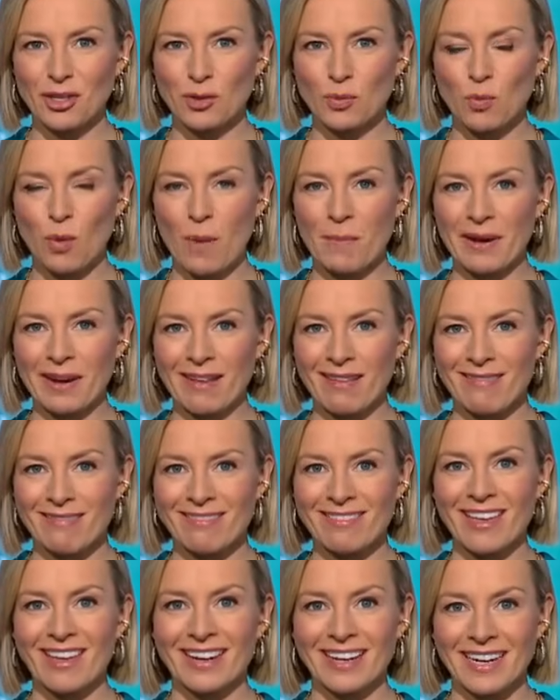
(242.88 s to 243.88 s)
just one minute
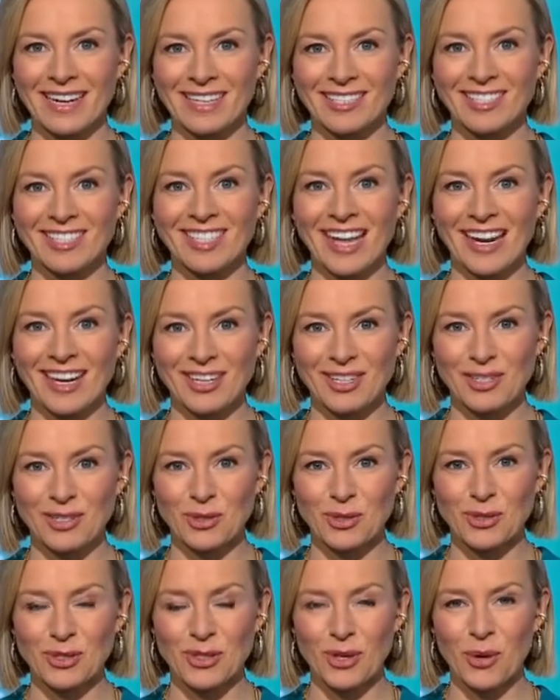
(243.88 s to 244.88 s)
30
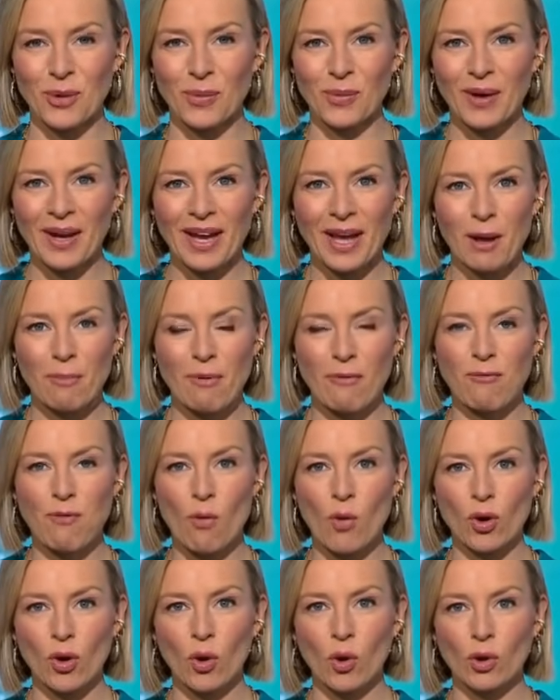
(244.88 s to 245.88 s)
seconds or so
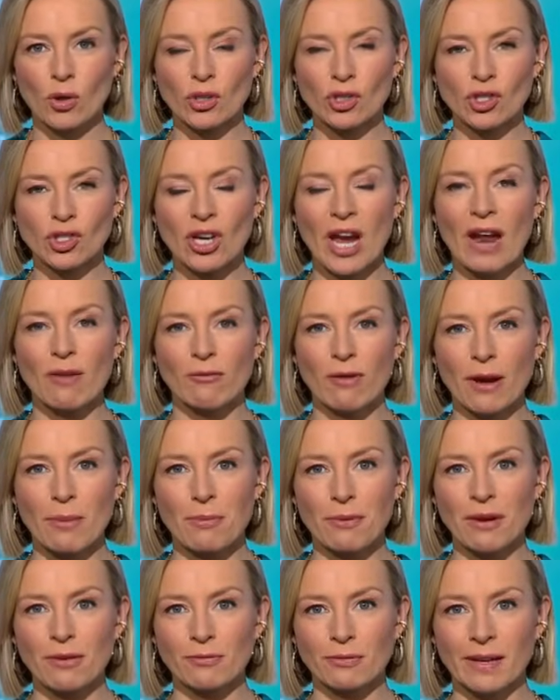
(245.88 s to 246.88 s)
before launch. Chad, very
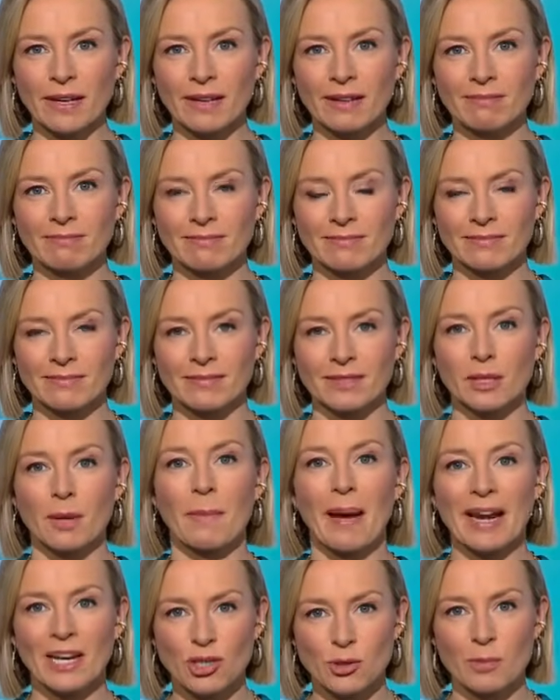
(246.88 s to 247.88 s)
briefly, the
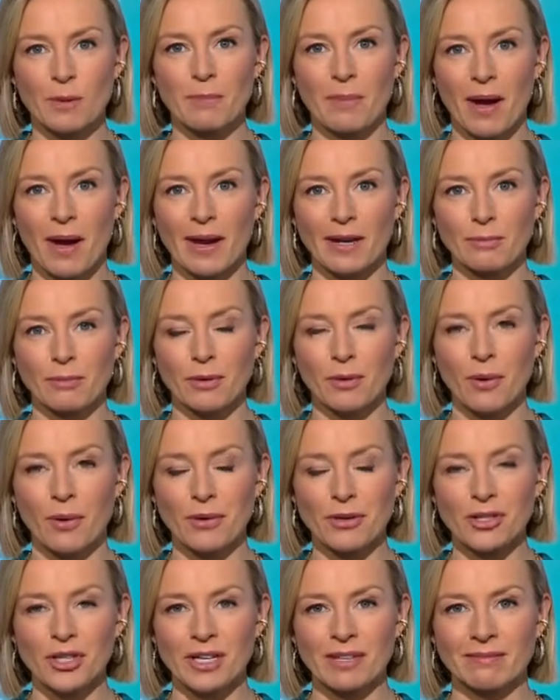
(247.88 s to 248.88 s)
management behind Blue
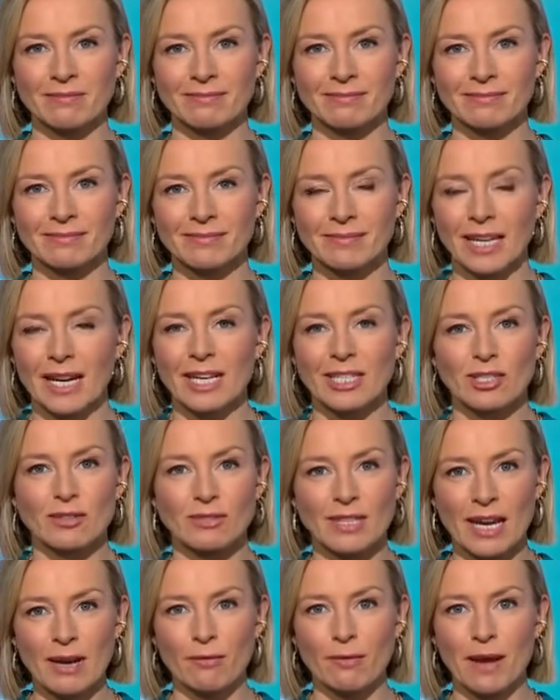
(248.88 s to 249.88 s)
Origin, the likes
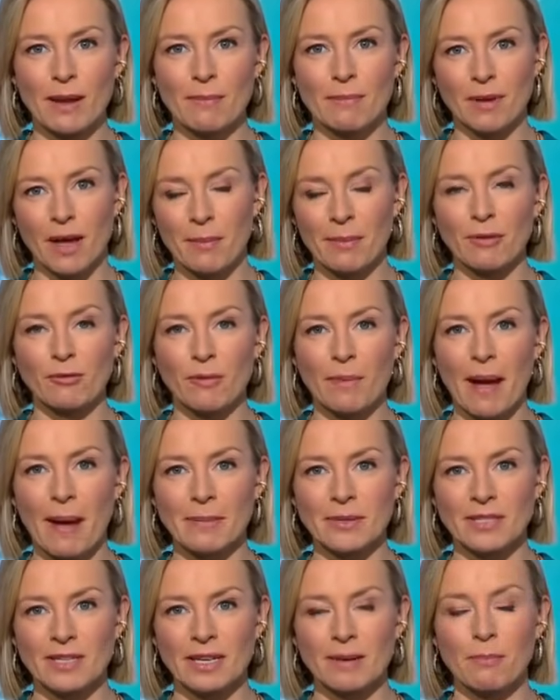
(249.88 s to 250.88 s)
of Dave Limp coming from
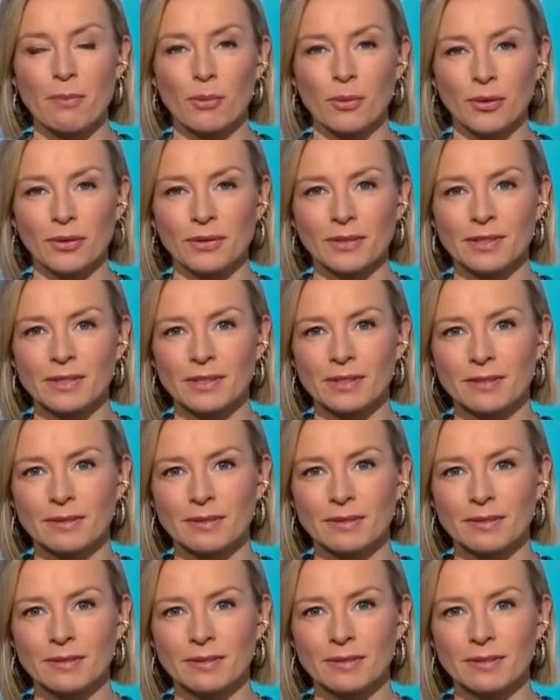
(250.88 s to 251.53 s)
Amazon, important?